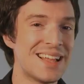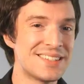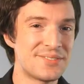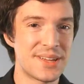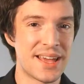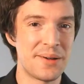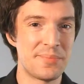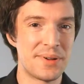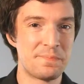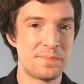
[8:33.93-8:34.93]
Let's recap.
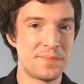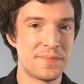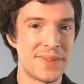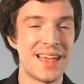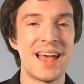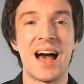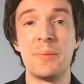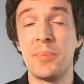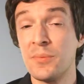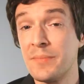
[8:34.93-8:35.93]

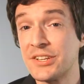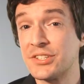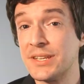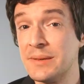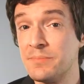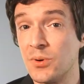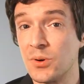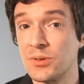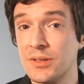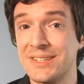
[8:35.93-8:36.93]
Upon mesh
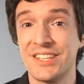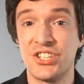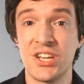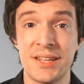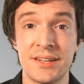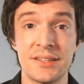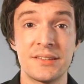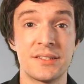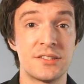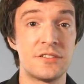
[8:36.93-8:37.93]
import, the Generate
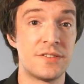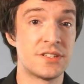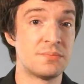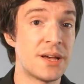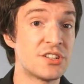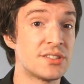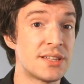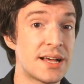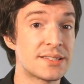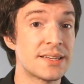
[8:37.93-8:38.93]
the Surface Mesh
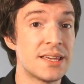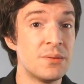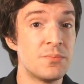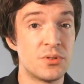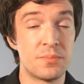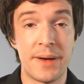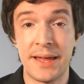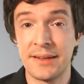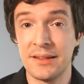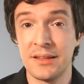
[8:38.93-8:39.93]
task input
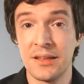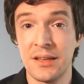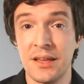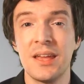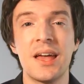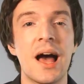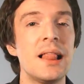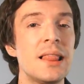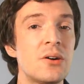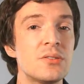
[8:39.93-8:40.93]
panel
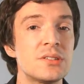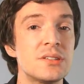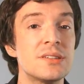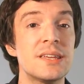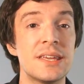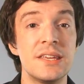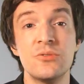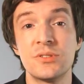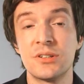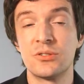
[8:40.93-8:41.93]
allows the
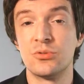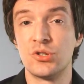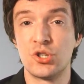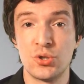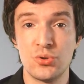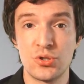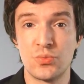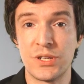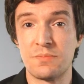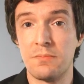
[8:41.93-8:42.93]
user to choose
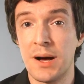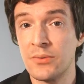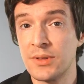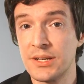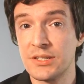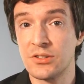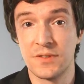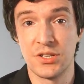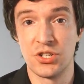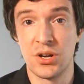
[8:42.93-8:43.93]
which boundaries of
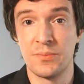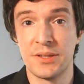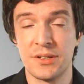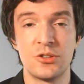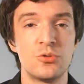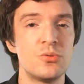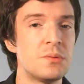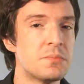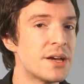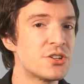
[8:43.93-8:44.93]
the geometry to
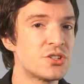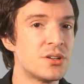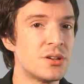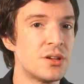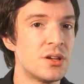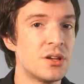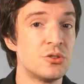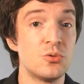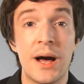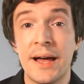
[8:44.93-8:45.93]
remesh
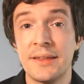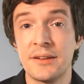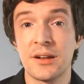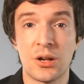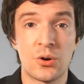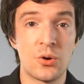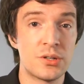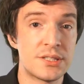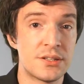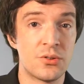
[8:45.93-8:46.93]
to either
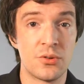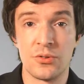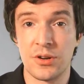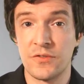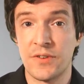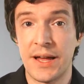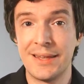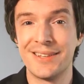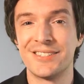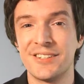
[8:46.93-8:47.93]
coarsen or
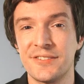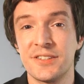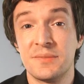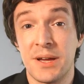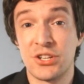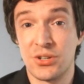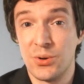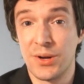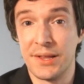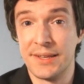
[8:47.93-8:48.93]
refine the surface mesh
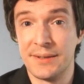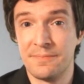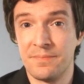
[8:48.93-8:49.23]
locally.